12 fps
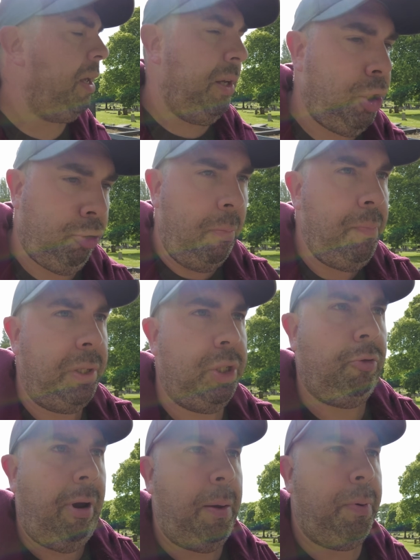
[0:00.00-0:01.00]
scrimp and
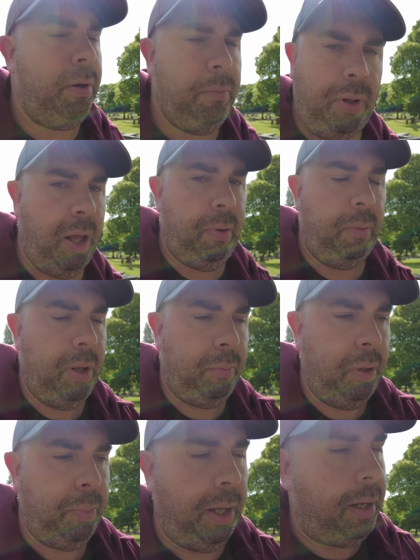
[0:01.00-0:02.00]
scrape and blah blah blah
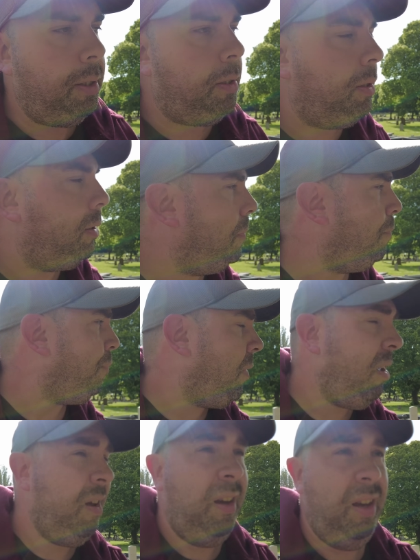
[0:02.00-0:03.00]
blah blah.
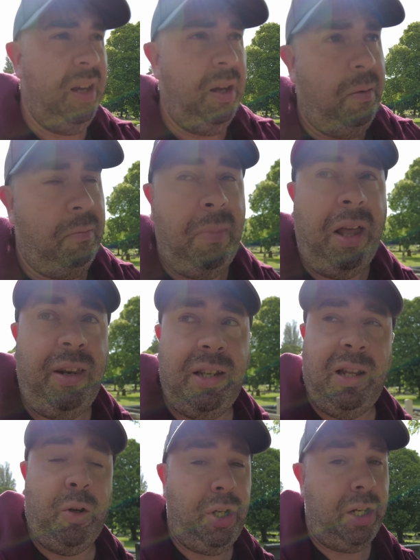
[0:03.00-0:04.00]

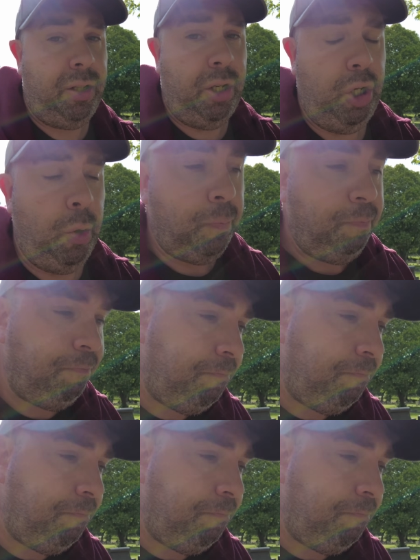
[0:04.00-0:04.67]
Melanie's now changed their tune.